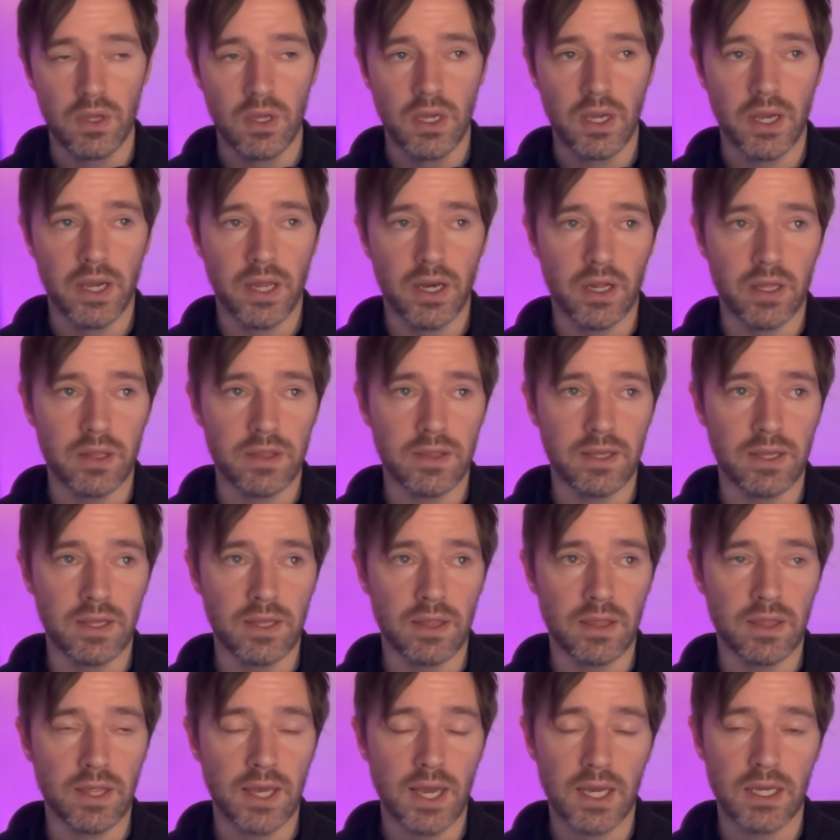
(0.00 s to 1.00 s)
And I think
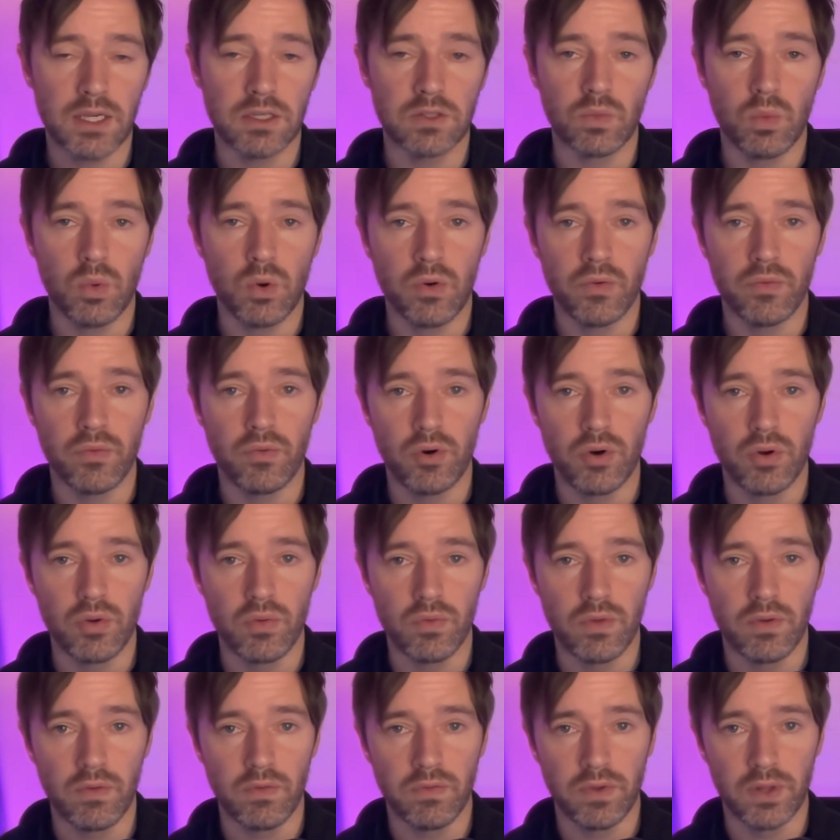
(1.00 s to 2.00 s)
that is one route
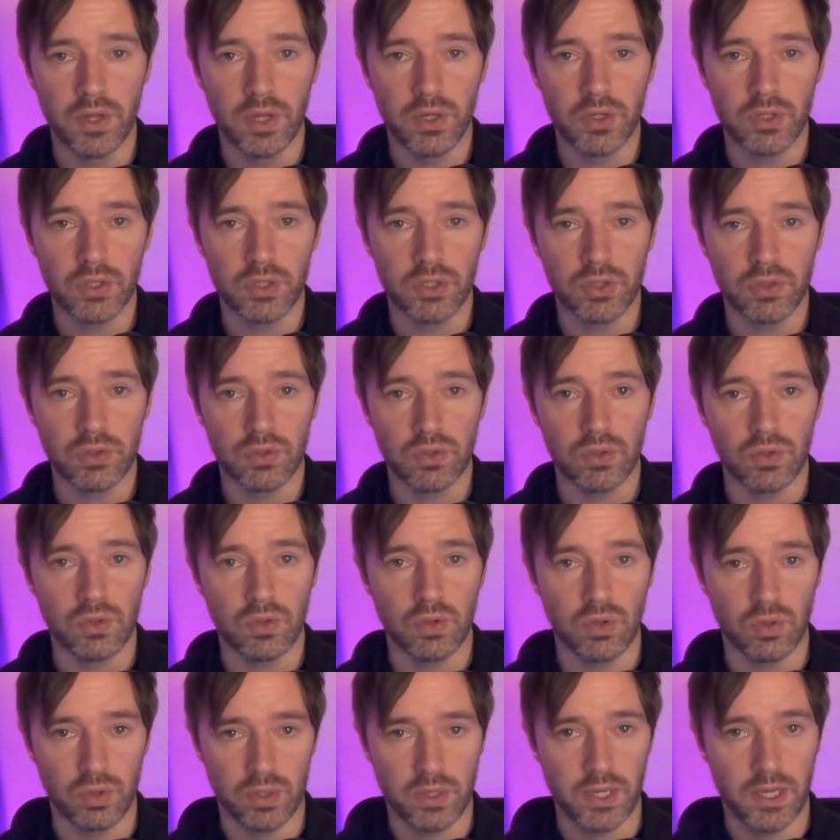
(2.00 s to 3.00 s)
that Villa should
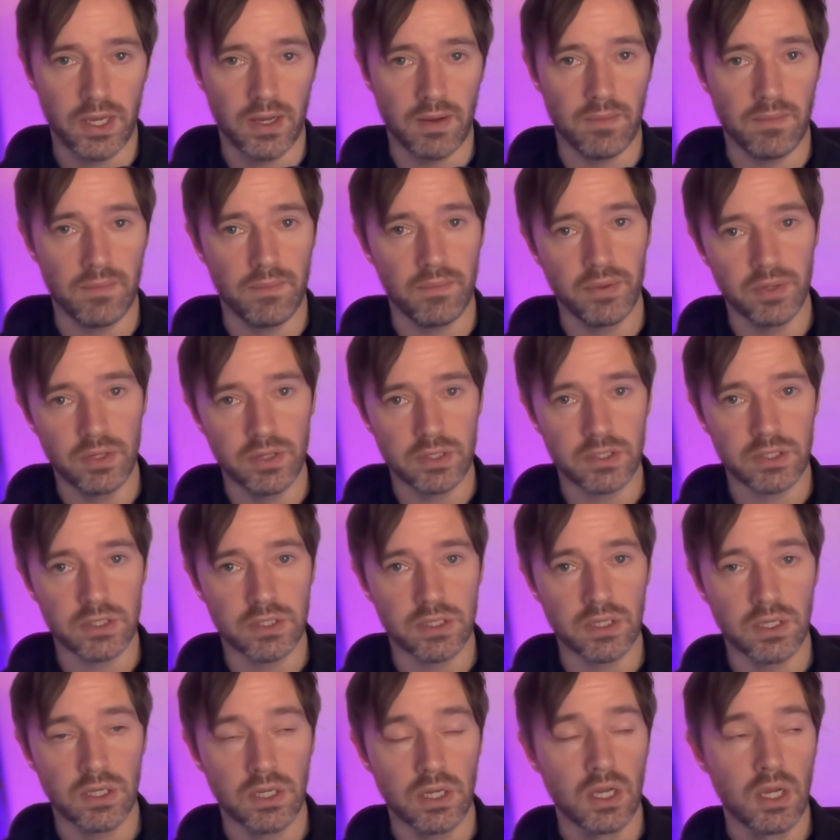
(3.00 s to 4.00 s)
look at.
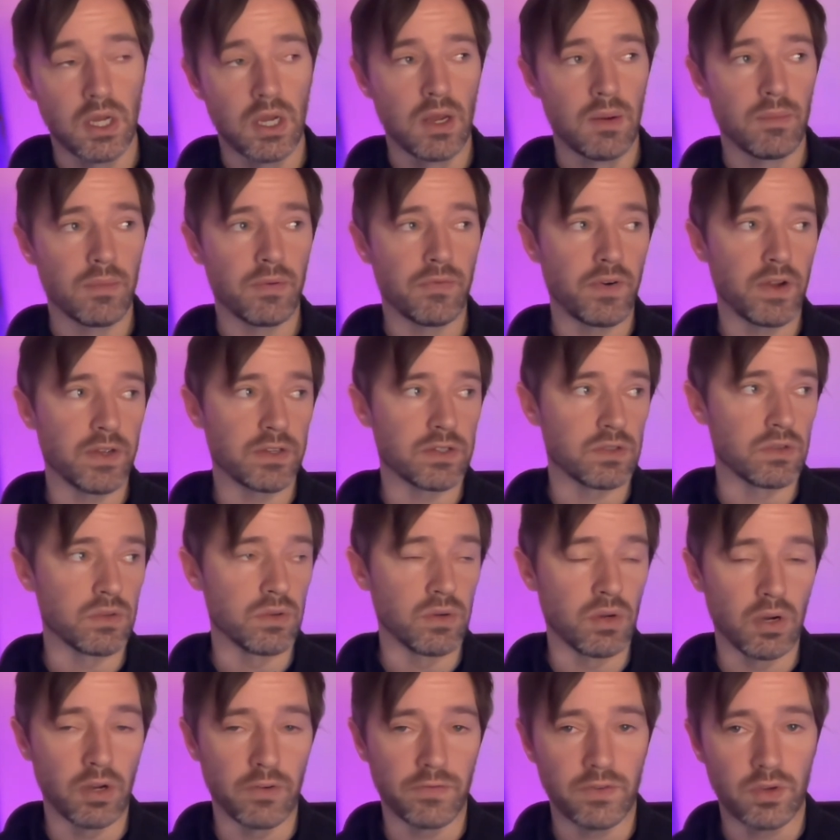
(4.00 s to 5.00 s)
Personally, Professor
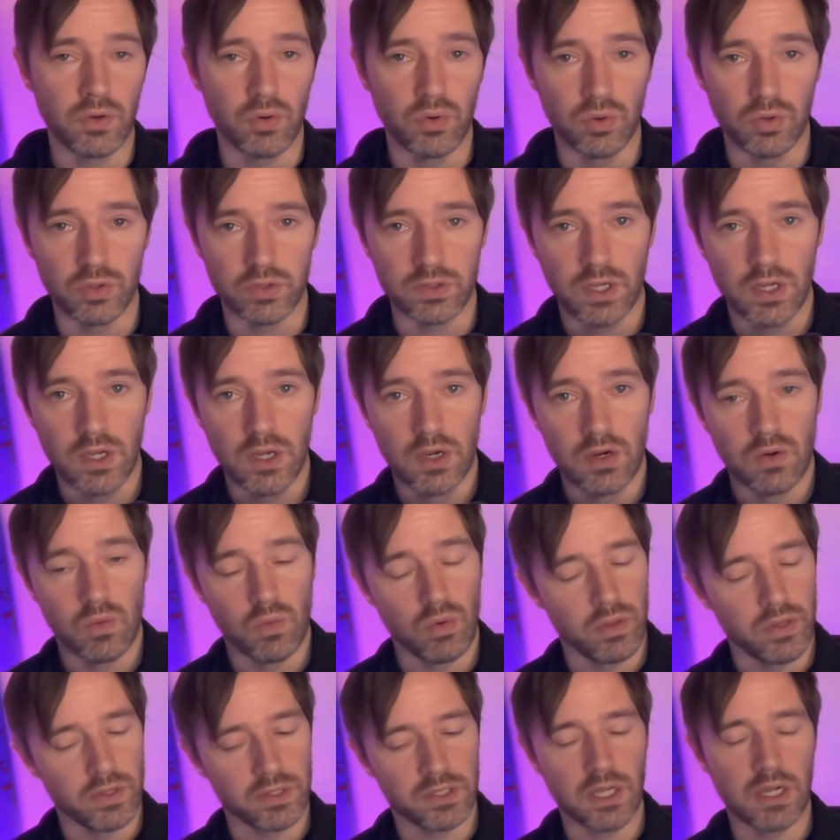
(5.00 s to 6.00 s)
Unai, of course,
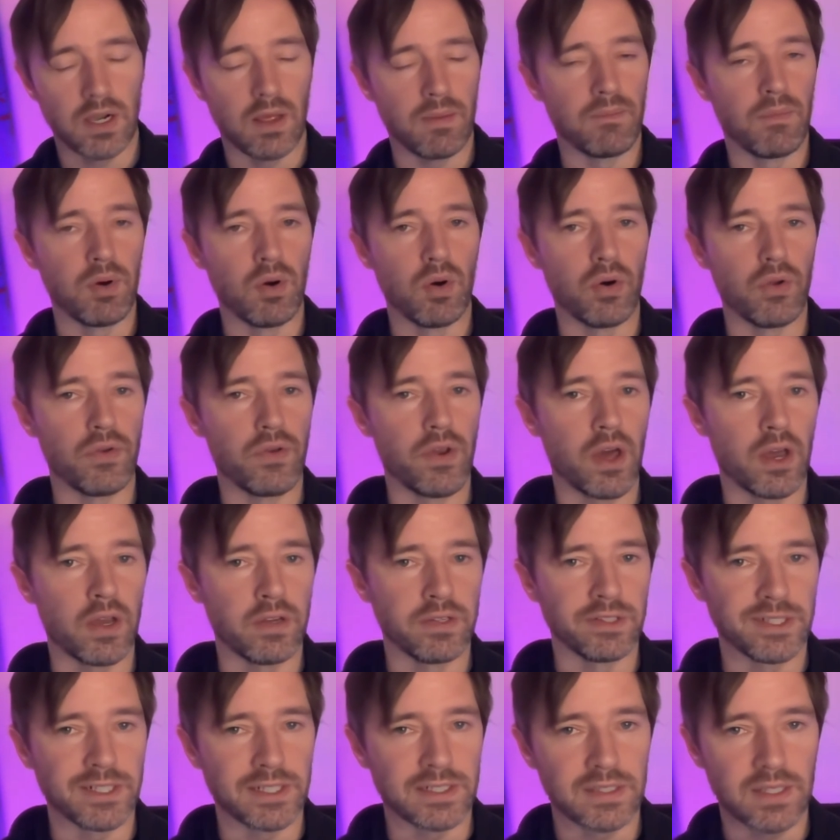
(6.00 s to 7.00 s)
with his clipboard, knows
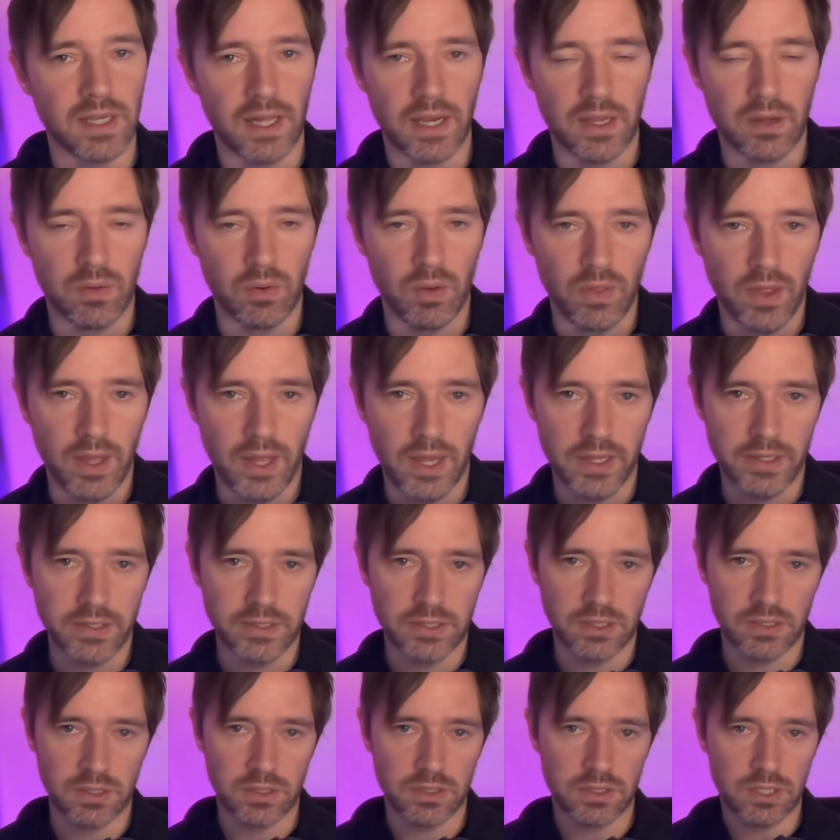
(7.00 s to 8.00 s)
exactly what the hell he's
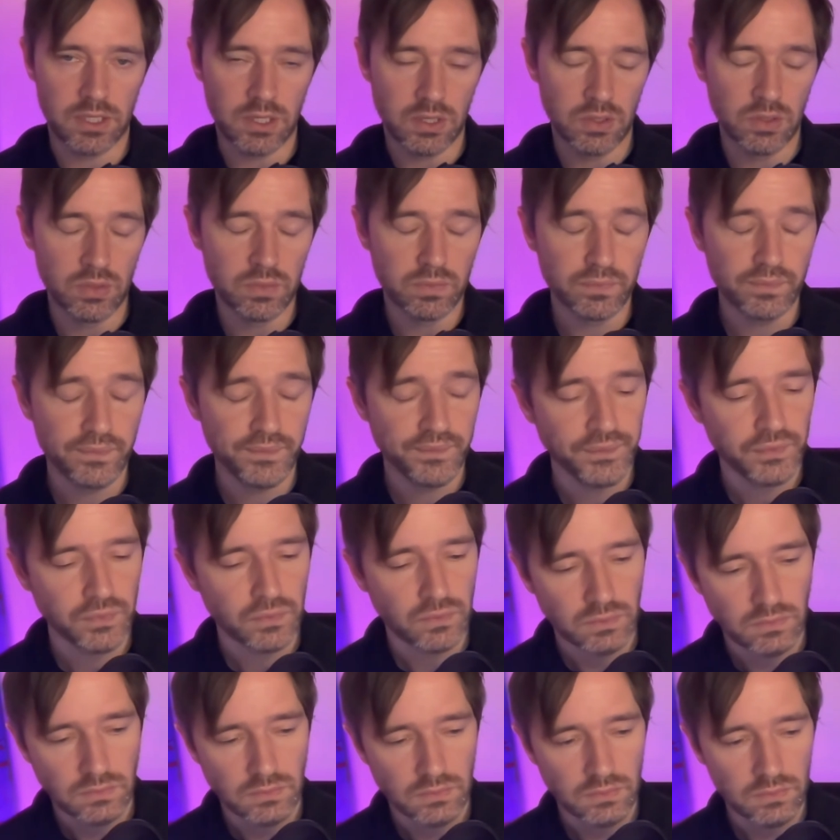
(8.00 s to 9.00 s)
going to do.
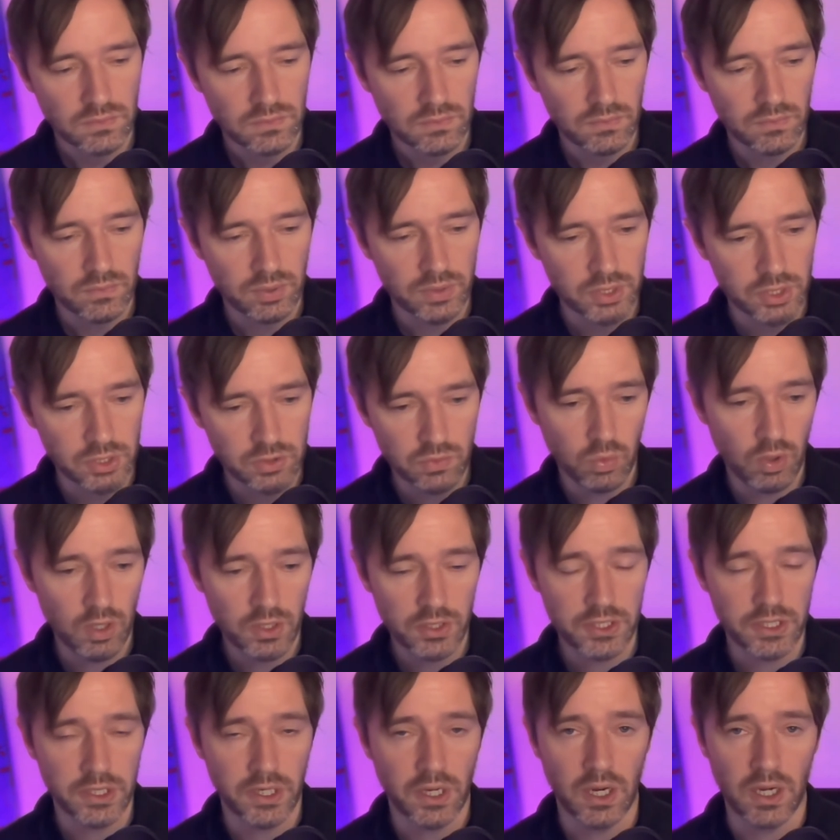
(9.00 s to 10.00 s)
But just
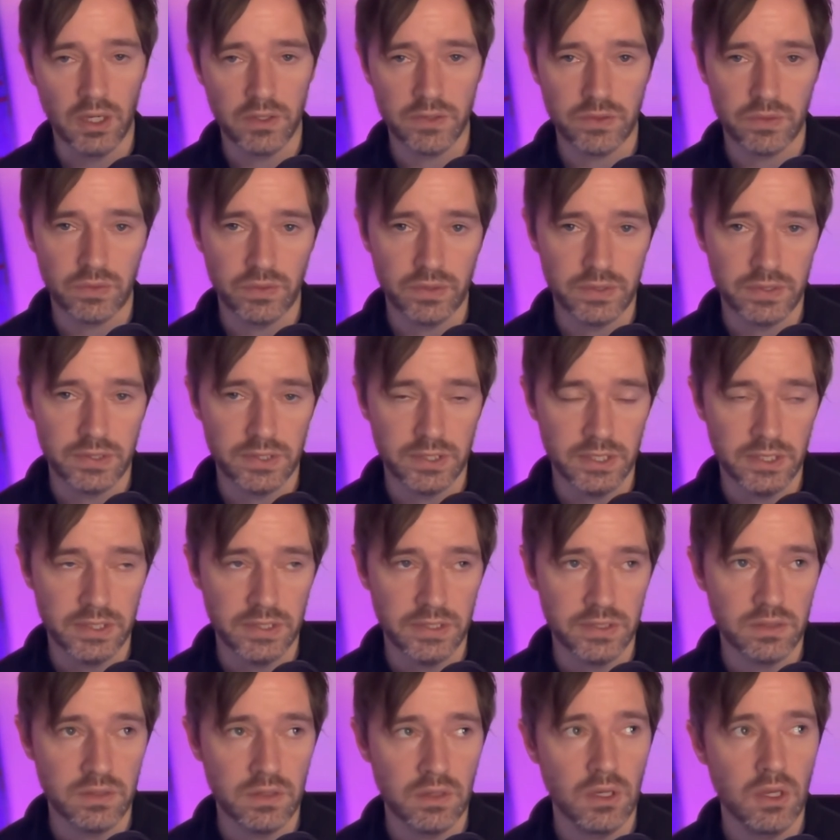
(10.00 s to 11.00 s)
watching Arsenal this
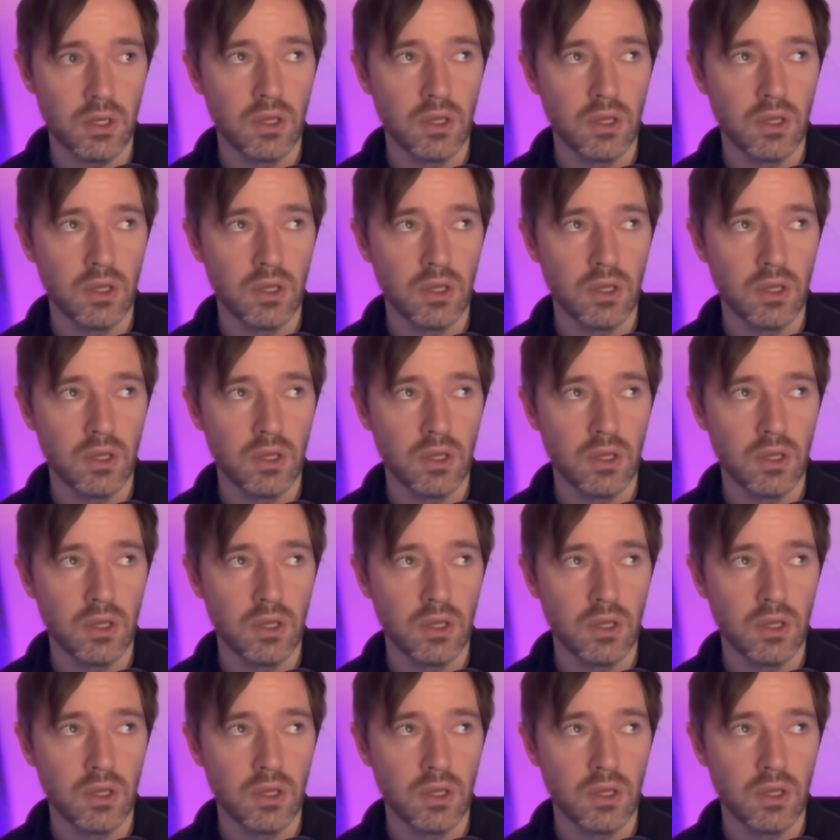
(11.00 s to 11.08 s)
season,